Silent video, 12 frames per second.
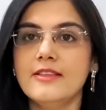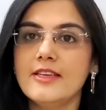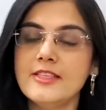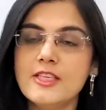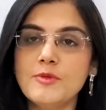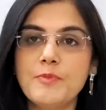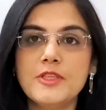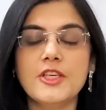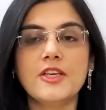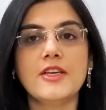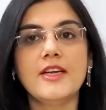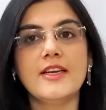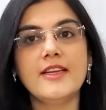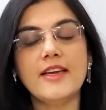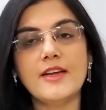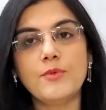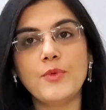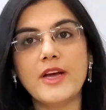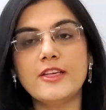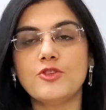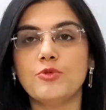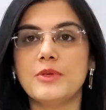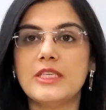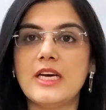This is particularly advised
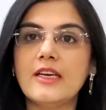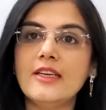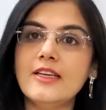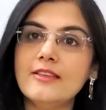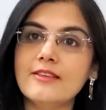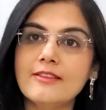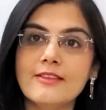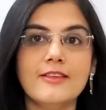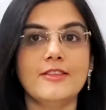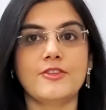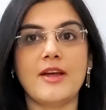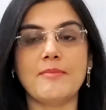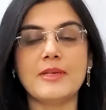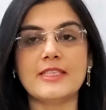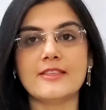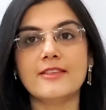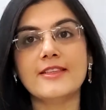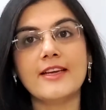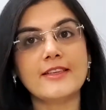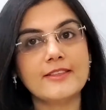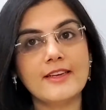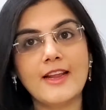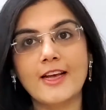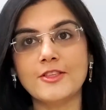to be done in the 3rd trimester, that is
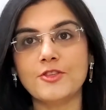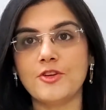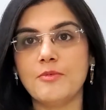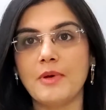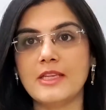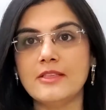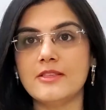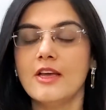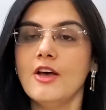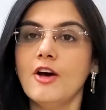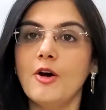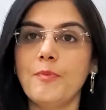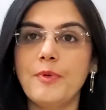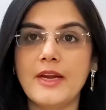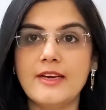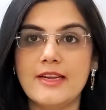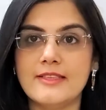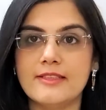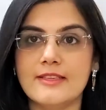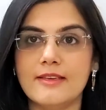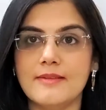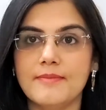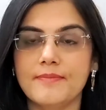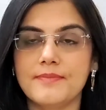the last 3 months of pregnancy.
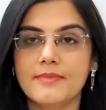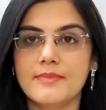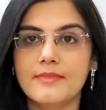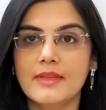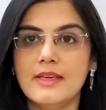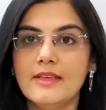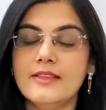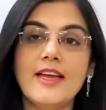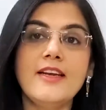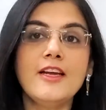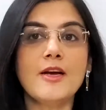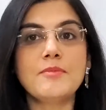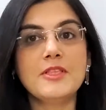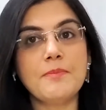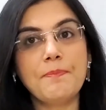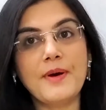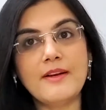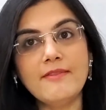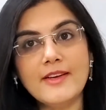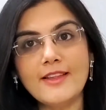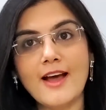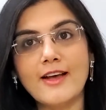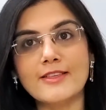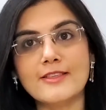Then comes the Parvat
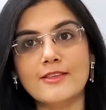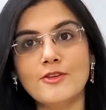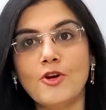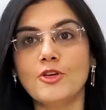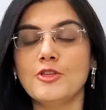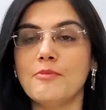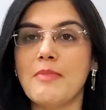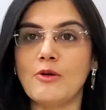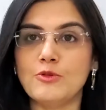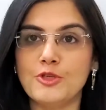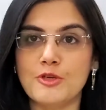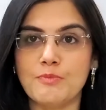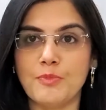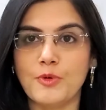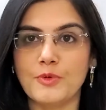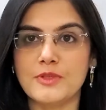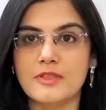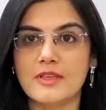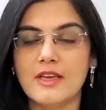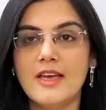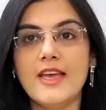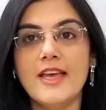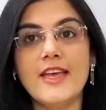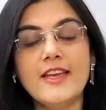asana or the mountain pose.
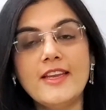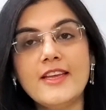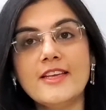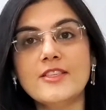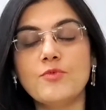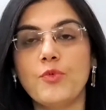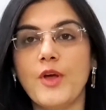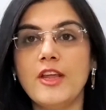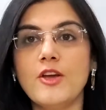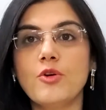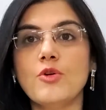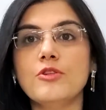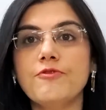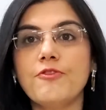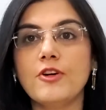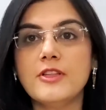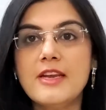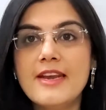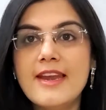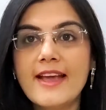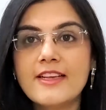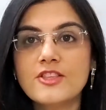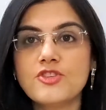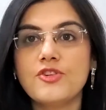It is very good for the neck
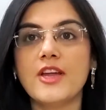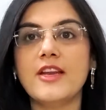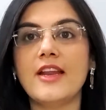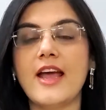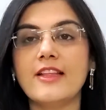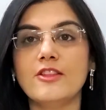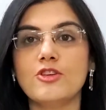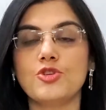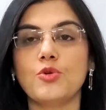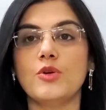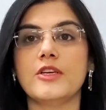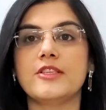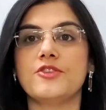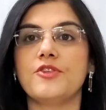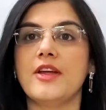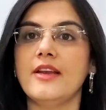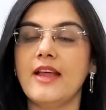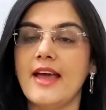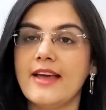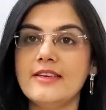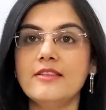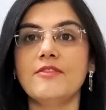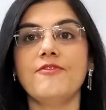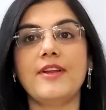strain and the shoulder strain and
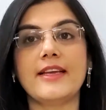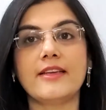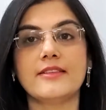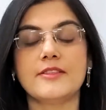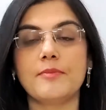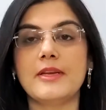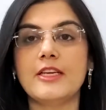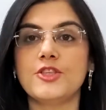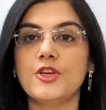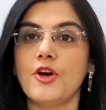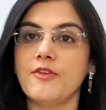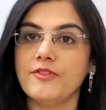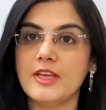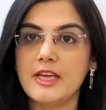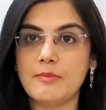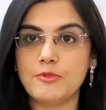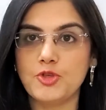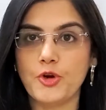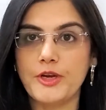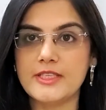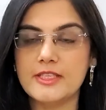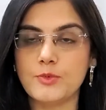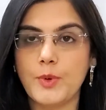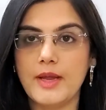the flexibility of the hip joint
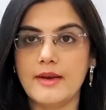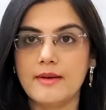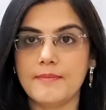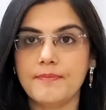as well.